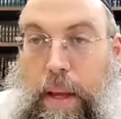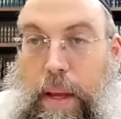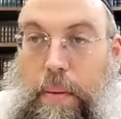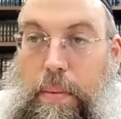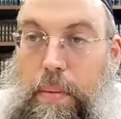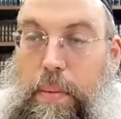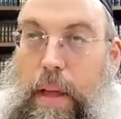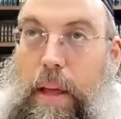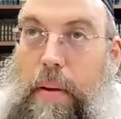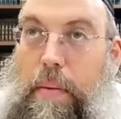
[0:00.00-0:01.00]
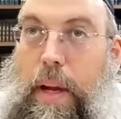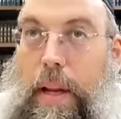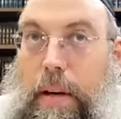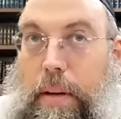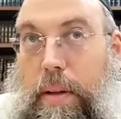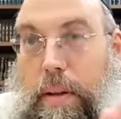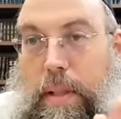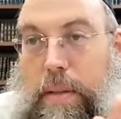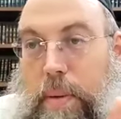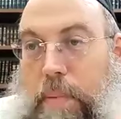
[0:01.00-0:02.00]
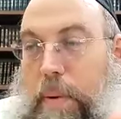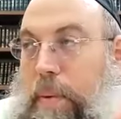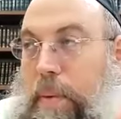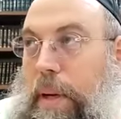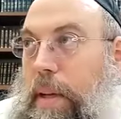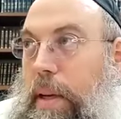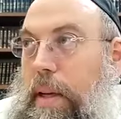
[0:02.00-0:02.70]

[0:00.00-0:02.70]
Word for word: Now, what we're thinking right here, at least when we read it,